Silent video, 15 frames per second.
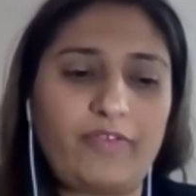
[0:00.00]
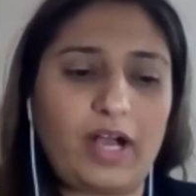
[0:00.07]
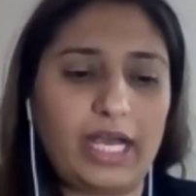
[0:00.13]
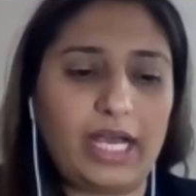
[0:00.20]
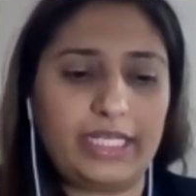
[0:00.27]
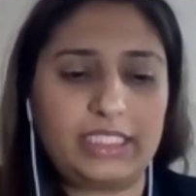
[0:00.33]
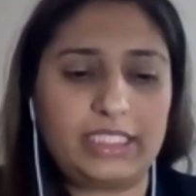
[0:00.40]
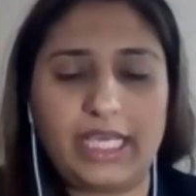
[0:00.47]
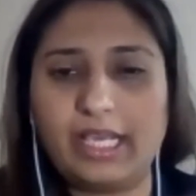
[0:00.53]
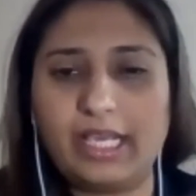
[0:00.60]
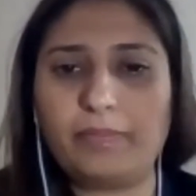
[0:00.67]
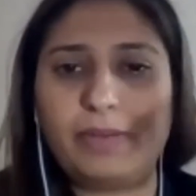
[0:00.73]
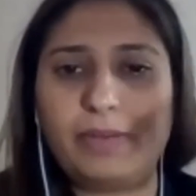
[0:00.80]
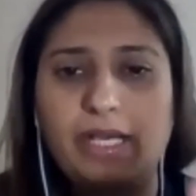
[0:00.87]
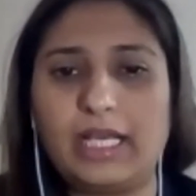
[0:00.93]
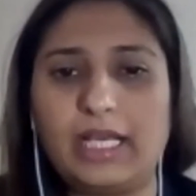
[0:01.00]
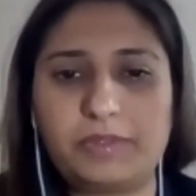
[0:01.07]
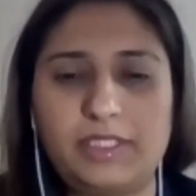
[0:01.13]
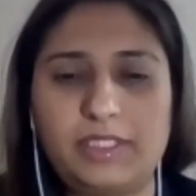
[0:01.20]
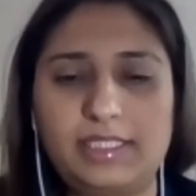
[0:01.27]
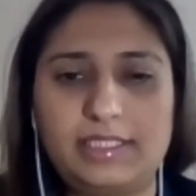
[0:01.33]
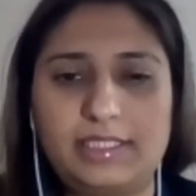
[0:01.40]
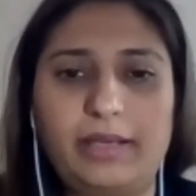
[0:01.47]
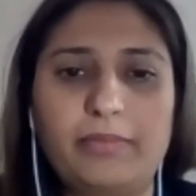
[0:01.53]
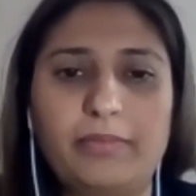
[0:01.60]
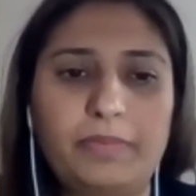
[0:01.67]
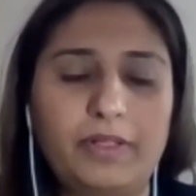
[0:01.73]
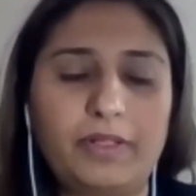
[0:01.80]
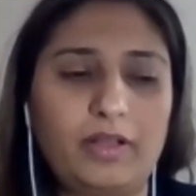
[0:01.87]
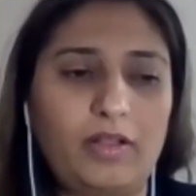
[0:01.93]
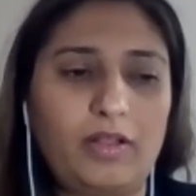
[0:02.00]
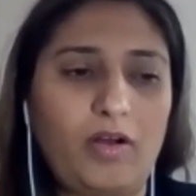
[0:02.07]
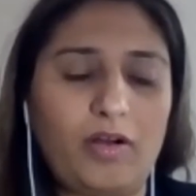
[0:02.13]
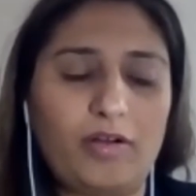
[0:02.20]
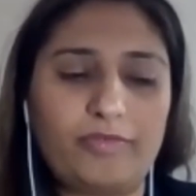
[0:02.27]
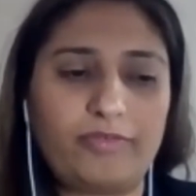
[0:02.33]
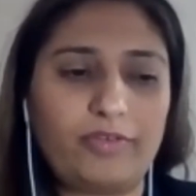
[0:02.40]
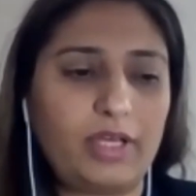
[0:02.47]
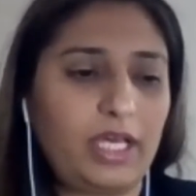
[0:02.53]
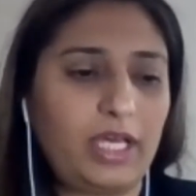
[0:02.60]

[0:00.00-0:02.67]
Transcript: I take a biopsy sample of